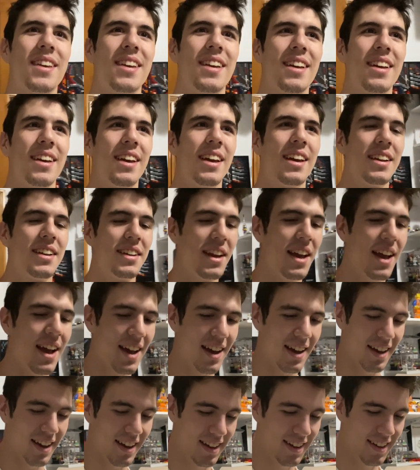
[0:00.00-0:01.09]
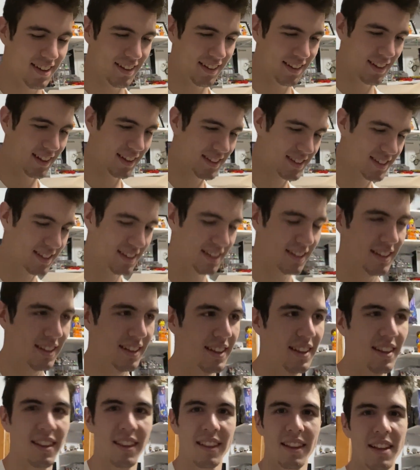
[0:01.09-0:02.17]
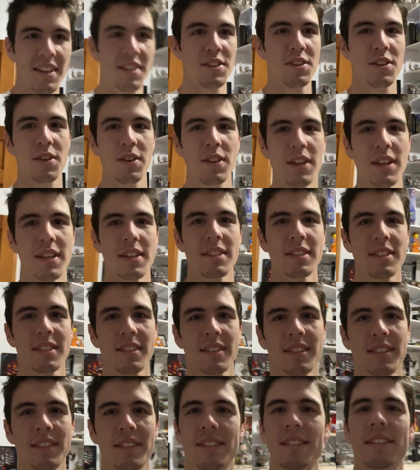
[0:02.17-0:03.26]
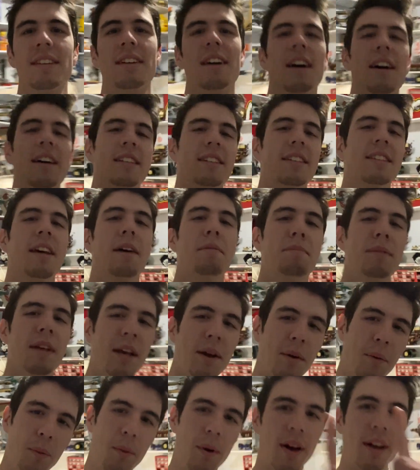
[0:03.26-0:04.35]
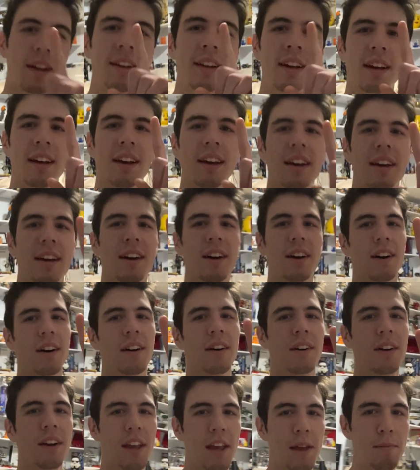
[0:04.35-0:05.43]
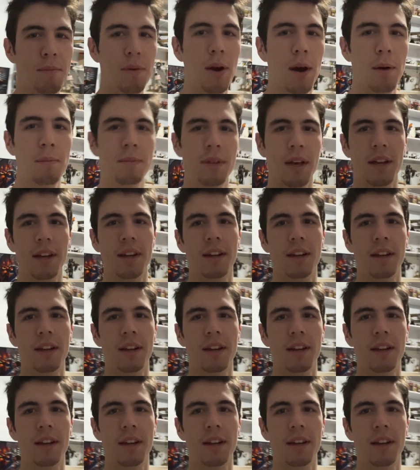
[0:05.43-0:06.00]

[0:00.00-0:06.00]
yeah, let's do this. This is update 1. I'll keep you updated